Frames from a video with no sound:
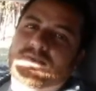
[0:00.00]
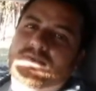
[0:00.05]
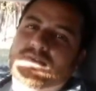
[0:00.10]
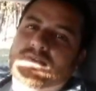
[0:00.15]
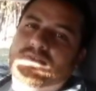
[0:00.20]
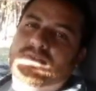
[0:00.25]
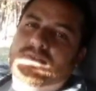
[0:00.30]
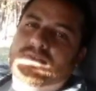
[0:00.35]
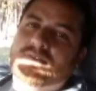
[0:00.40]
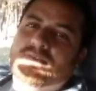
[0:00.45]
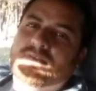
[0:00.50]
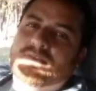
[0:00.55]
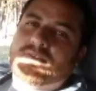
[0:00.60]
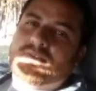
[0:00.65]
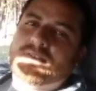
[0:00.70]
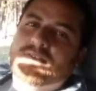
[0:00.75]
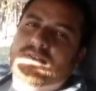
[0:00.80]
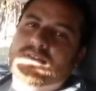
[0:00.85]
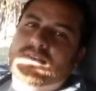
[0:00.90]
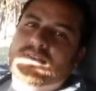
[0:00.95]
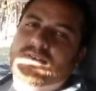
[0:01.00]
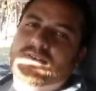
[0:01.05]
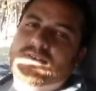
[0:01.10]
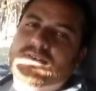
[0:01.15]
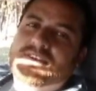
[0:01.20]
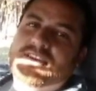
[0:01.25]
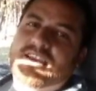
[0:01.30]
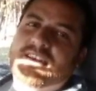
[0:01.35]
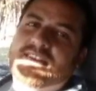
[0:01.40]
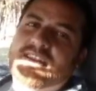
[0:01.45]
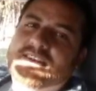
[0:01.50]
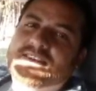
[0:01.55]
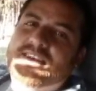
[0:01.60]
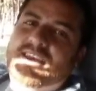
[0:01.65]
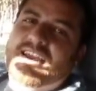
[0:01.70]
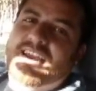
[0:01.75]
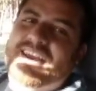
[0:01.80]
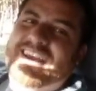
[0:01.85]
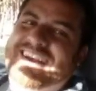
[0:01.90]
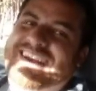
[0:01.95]
on my face? Take that.
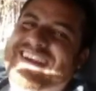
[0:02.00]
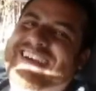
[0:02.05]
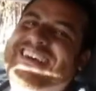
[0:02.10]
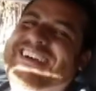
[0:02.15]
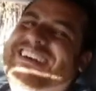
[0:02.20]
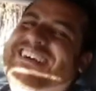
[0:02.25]
Take.